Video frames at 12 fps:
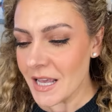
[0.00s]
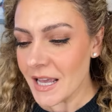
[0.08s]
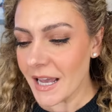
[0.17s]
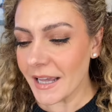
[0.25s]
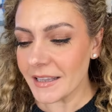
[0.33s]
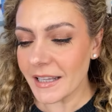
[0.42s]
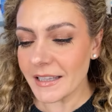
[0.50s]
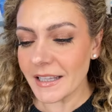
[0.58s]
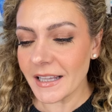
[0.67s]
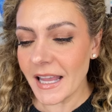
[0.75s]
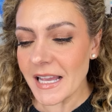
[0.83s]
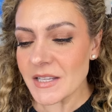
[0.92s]
And then the
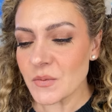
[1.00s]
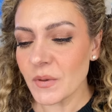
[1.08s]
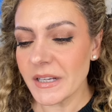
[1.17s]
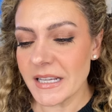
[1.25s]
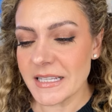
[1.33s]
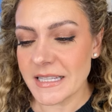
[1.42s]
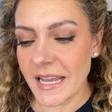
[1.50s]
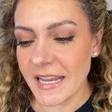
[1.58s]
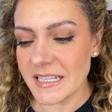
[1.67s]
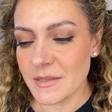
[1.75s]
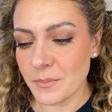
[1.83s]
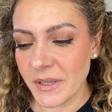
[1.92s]
last one is
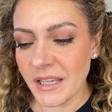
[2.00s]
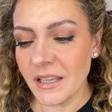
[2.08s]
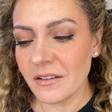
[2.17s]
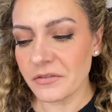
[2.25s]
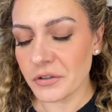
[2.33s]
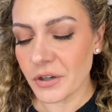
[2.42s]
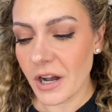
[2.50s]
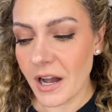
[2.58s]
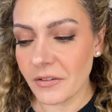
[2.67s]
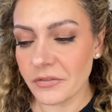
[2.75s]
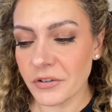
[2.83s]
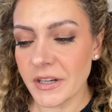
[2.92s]
8B for
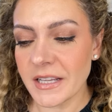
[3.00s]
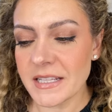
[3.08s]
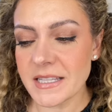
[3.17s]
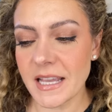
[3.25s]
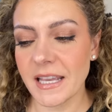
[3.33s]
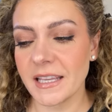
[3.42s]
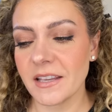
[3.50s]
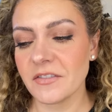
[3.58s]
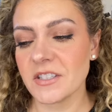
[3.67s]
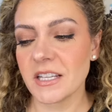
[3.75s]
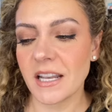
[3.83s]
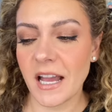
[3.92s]
offerings, a
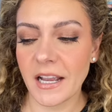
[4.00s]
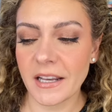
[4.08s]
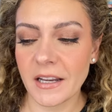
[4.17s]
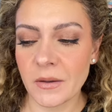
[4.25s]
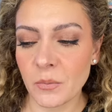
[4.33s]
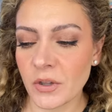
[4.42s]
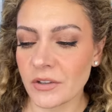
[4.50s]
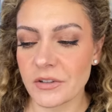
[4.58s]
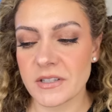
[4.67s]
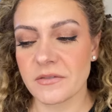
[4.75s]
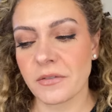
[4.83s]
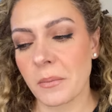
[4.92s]
gifted item, whether
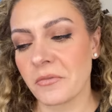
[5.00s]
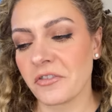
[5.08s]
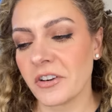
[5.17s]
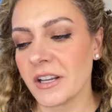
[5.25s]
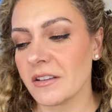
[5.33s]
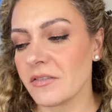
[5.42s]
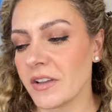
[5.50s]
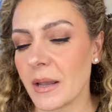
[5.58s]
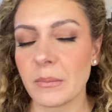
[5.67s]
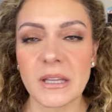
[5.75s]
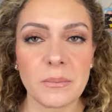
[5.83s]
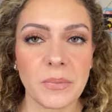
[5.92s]
it's from friend,
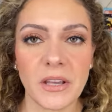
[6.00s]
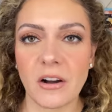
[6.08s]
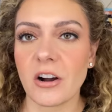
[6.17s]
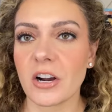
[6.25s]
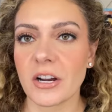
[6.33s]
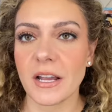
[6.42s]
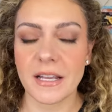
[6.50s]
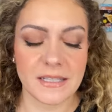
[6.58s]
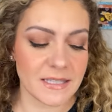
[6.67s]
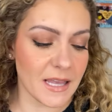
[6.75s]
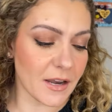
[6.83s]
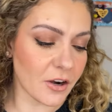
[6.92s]
family, PR,
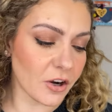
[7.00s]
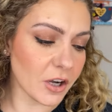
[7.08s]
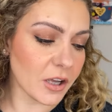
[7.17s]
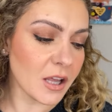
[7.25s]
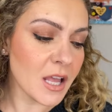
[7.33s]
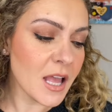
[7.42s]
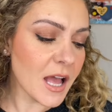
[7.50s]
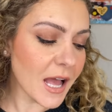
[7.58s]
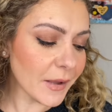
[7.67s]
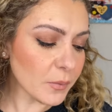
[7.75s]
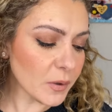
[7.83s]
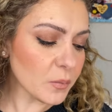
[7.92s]
etc.
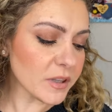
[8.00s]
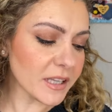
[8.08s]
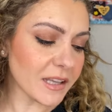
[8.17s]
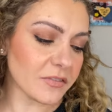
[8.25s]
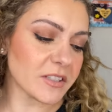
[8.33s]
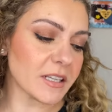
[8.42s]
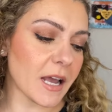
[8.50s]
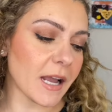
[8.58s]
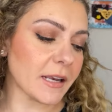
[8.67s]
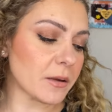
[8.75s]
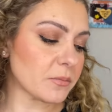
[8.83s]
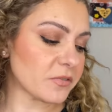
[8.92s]
I went with a gifted
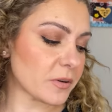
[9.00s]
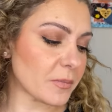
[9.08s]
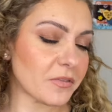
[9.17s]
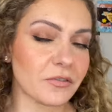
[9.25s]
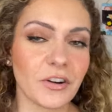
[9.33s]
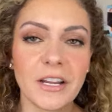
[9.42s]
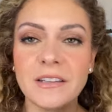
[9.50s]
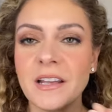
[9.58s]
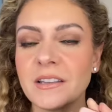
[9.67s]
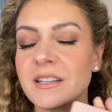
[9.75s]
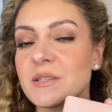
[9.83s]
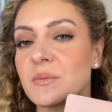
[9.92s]
item from a friend.
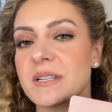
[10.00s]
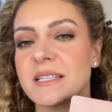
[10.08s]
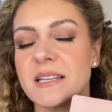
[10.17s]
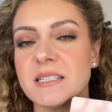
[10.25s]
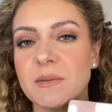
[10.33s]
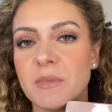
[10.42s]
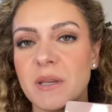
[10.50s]
This was sent to me